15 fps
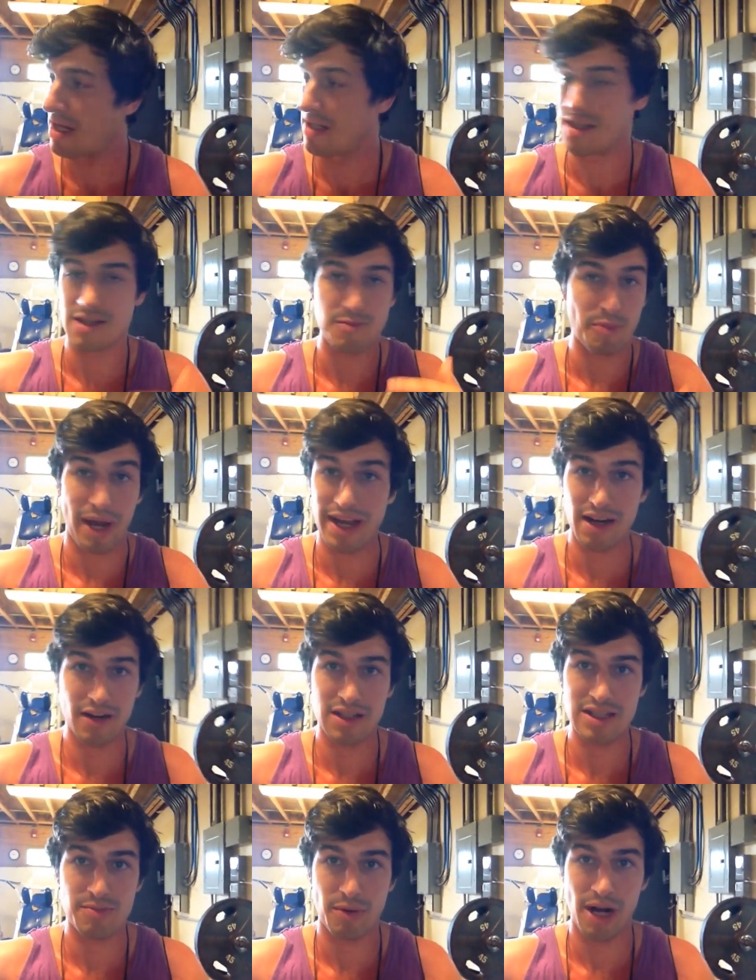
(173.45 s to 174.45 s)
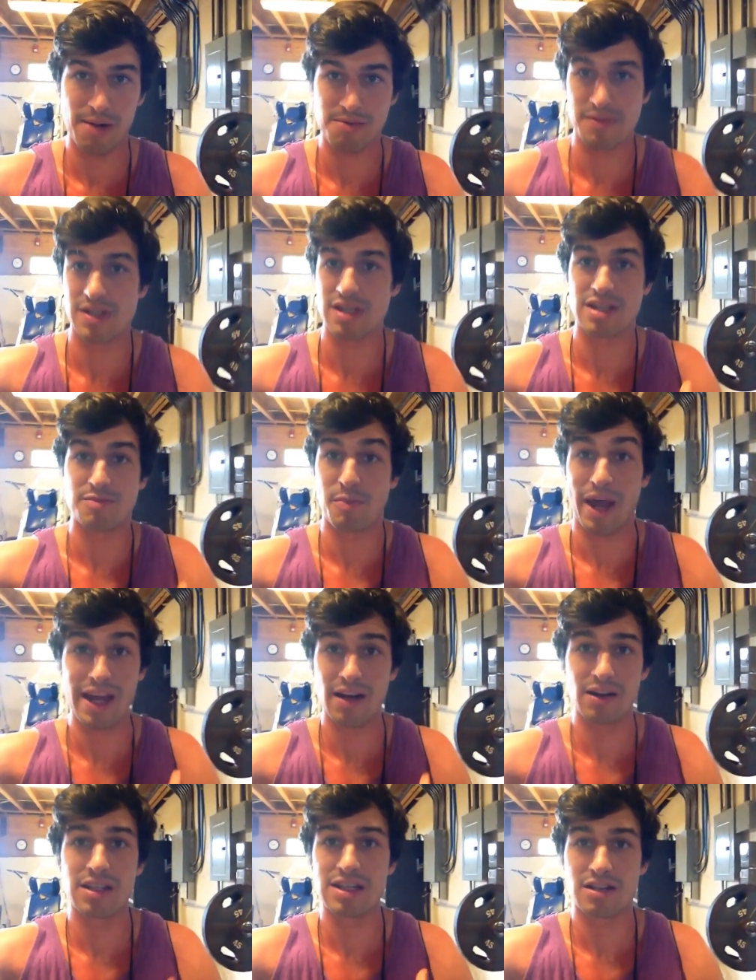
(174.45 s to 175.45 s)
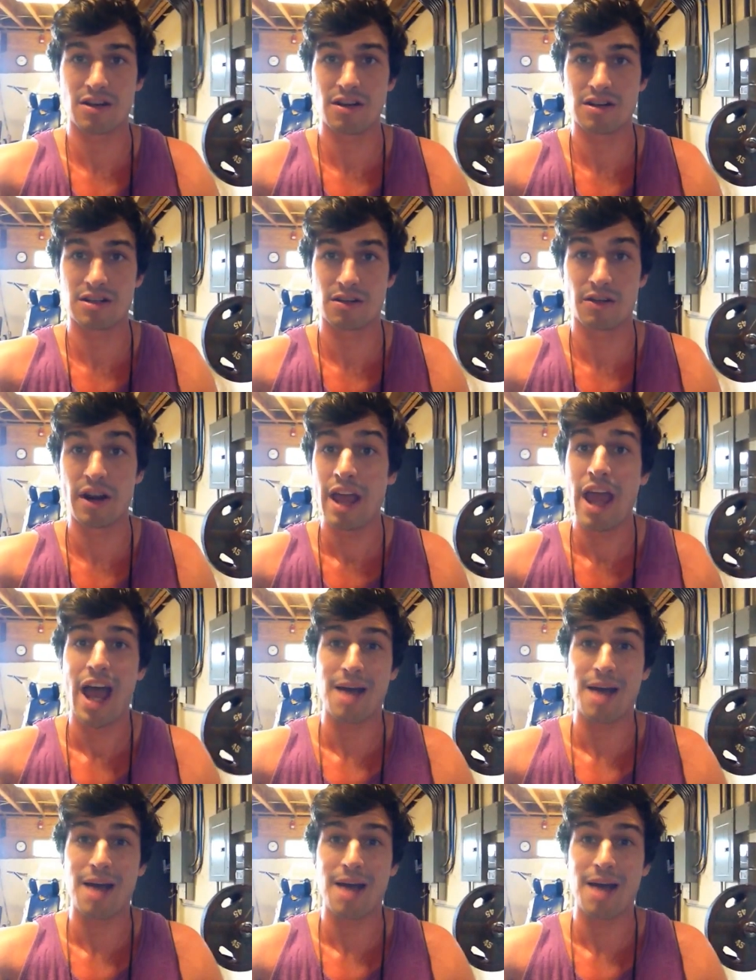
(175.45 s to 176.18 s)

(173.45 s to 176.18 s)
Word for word: despite all these problems, despite all these hurts, Lord,